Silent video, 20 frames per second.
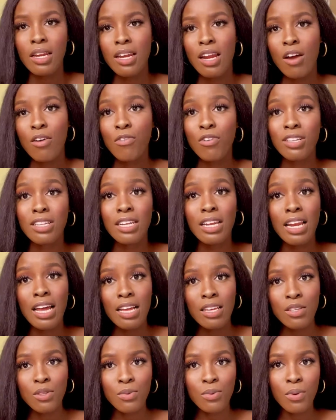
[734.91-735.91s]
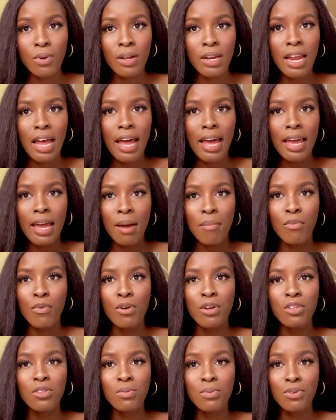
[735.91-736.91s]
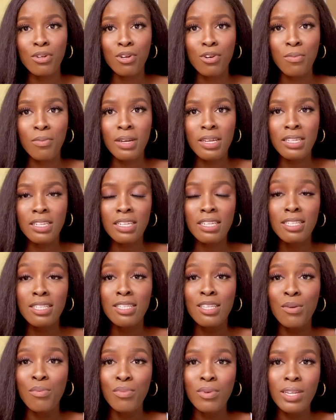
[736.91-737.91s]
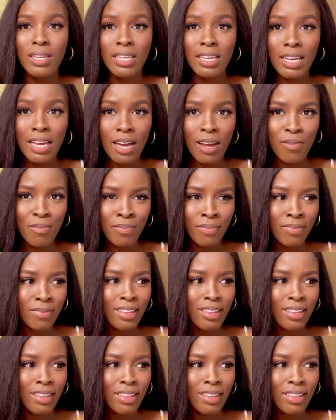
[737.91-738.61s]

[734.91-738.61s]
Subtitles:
Now for the last one, I am going to be recommending Sembulingam.